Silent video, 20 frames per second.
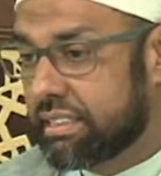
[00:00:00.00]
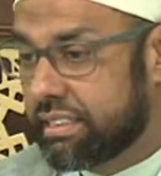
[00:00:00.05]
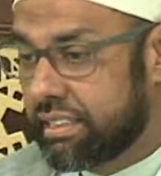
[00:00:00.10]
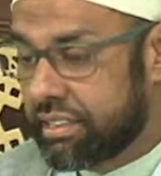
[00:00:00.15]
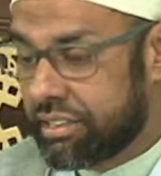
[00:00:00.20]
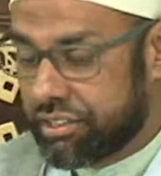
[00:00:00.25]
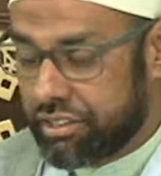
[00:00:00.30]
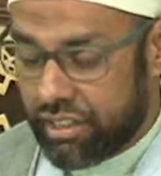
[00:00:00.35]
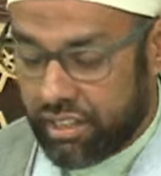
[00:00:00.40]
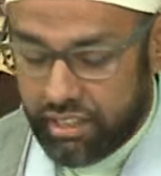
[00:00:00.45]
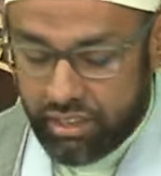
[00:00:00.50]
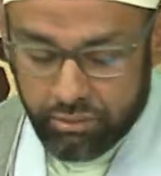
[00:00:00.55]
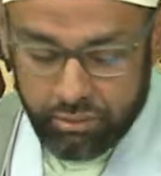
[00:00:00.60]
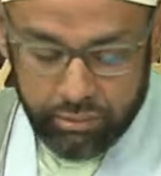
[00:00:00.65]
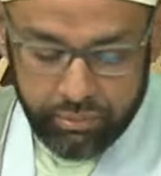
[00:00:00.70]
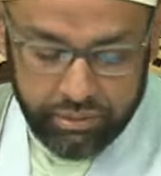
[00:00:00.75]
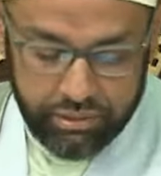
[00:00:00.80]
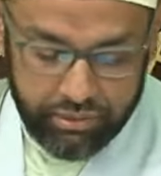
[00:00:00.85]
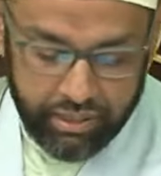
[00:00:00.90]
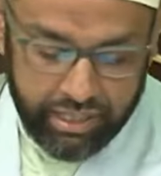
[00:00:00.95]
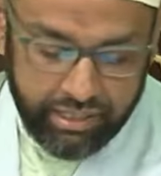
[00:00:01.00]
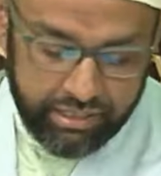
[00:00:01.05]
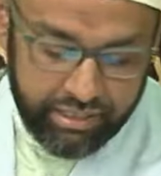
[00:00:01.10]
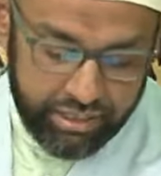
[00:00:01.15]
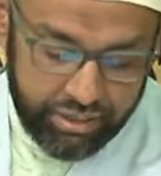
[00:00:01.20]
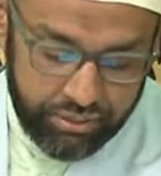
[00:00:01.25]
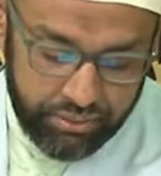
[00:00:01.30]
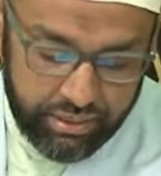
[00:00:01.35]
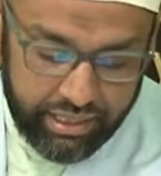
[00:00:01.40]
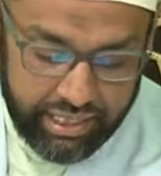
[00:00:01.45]
And inshallah, we will try to
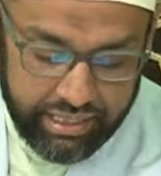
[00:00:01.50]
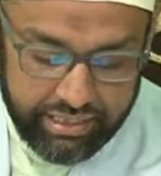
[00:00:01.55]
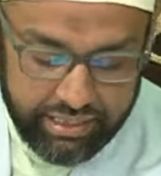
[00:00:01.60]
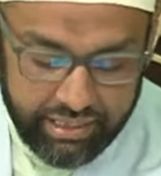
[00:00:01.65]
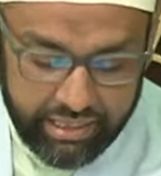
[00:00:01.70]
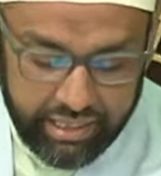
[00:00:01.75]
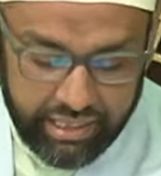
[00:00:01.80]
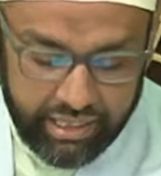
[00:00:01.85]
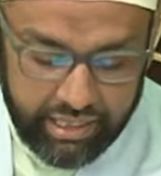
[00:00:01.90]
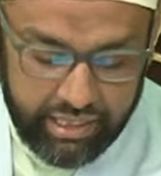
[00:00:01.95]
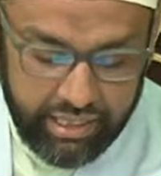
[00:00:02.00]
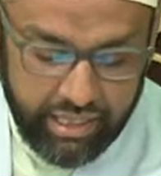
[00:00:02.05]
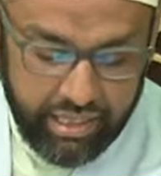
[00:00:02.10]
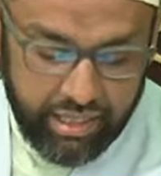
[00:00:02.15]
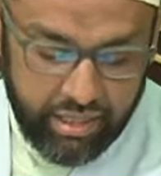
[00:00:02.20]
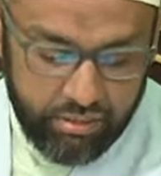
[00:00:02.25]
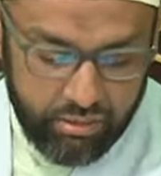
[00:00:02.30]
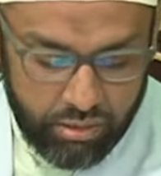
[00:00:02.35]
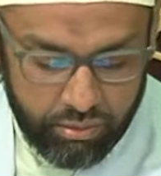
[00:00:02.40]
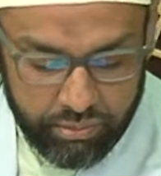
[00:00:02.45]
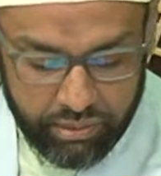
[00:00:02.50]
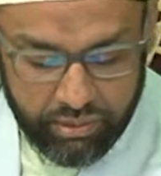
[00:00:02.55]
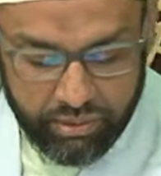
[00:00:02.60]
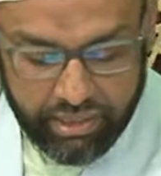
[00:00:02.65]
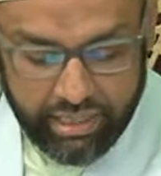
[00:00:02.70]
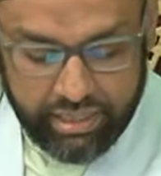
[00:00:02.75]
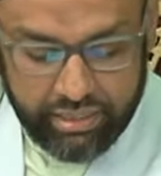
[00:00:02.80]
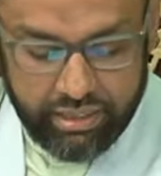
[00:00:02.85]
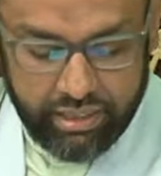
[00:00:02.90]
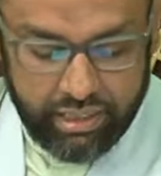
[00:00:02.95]
do that today when we
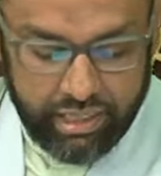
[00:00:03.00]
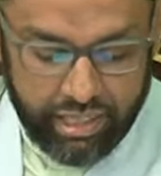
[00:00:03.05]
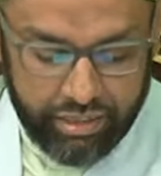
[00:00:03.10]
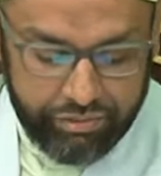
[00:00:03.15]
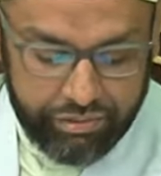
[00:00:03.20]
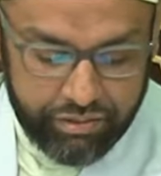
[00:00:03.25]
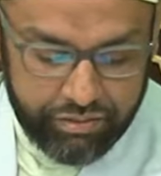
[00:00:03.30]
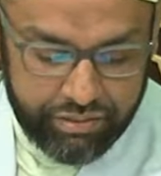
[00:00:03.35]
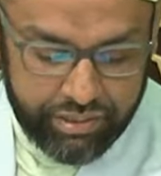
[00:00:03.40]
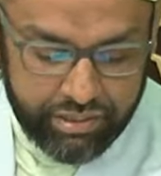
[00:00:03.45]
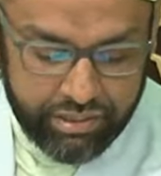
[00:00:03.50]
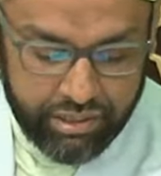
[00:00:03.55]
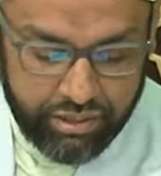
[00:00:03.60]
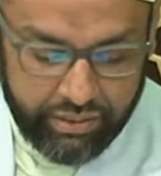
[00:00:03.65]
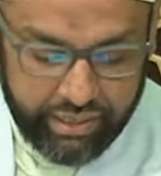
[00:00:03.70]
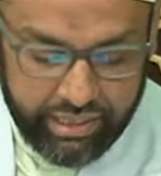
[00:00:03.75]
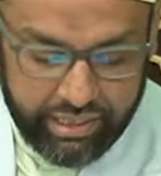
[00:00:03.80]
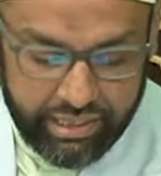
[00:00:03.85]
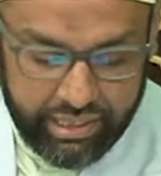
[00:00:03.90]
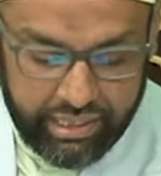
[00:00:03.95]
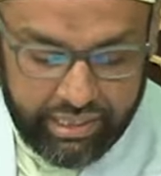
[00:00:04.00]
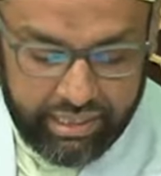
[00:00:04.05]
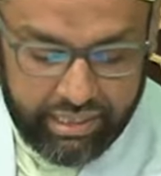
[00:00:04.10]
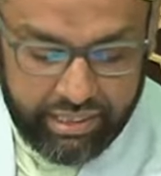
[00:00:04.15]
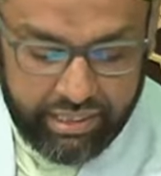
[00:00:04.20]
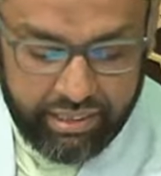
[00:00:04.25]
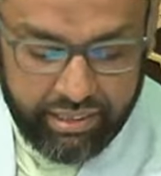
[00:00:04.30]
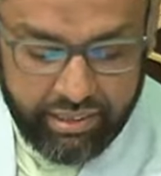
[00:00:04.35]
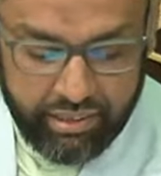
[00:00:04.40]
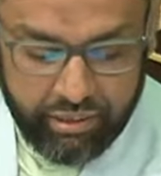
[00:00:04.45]
look at the life of this great
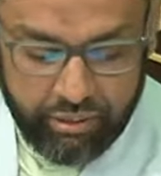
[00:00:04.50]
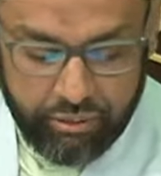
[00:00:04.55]
lady.